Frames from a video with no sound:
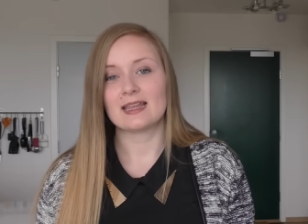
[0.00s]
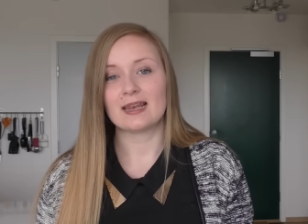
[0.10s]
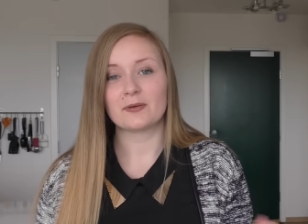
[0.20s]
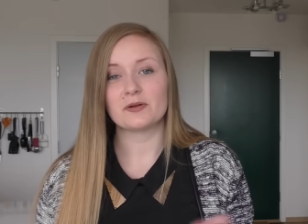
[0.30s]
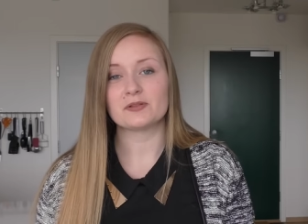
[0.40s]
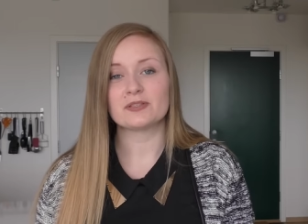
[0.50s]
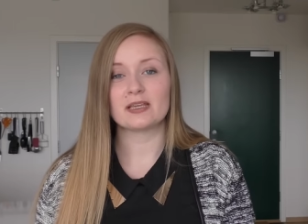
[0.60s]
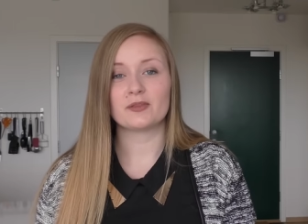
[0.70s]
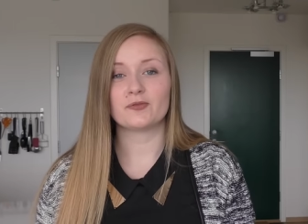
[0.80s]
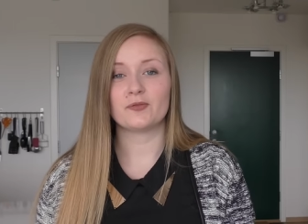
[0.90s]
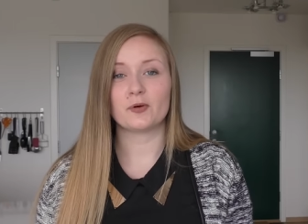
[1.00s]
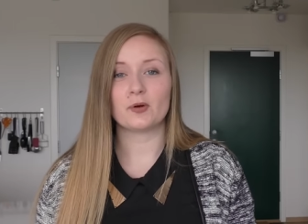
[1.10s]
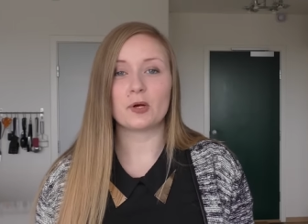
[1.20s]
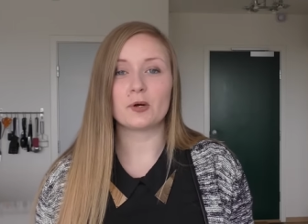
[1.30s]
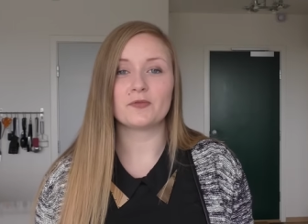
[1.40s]
Then I'm going to take the foil
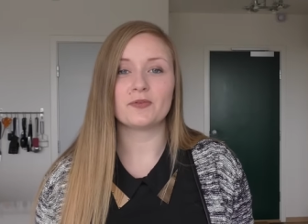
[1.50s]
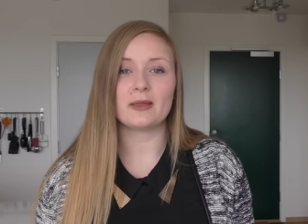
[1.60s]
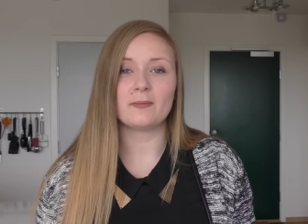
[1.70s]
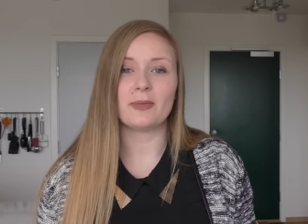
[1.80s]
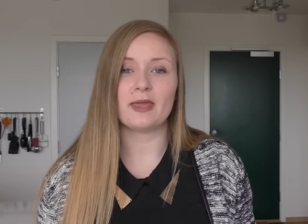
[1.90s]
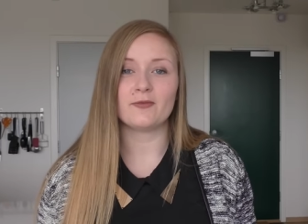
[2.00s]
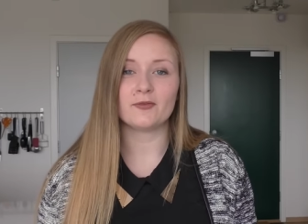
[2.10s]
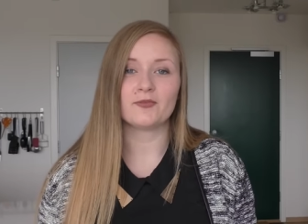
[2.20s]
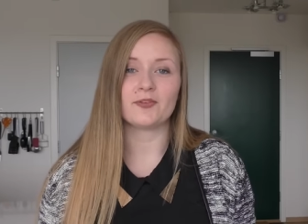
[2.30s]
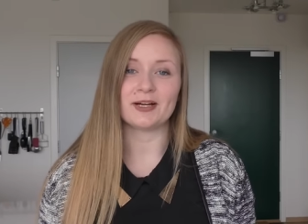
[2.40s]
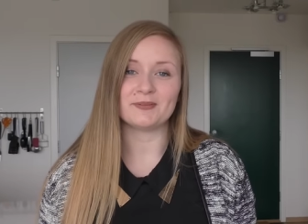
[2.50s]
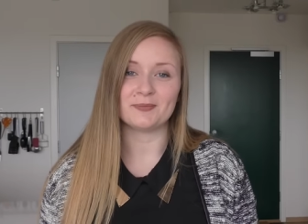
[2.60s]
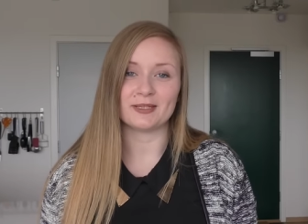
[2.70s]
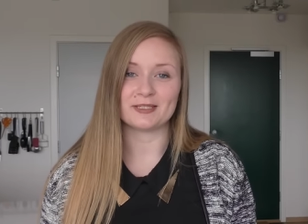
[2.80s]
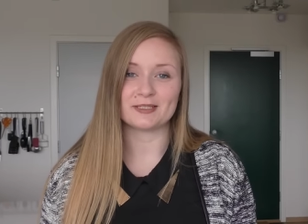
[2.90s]
off and bake for
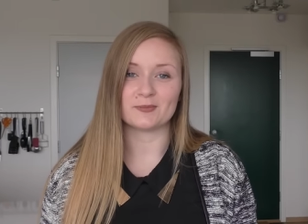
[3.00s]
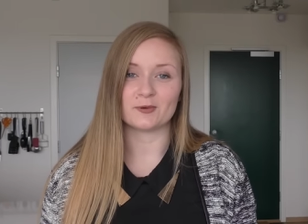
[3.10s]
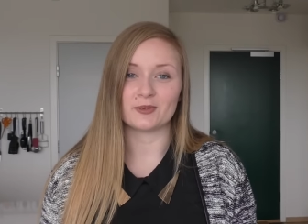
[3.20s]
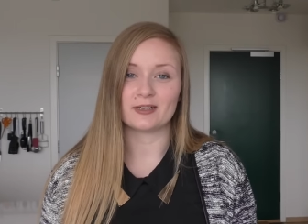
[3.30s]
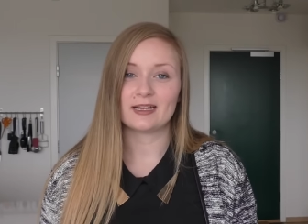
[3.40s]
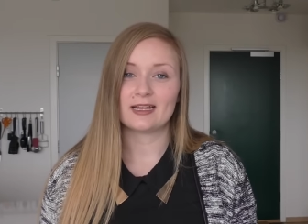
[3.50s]
five minutes more.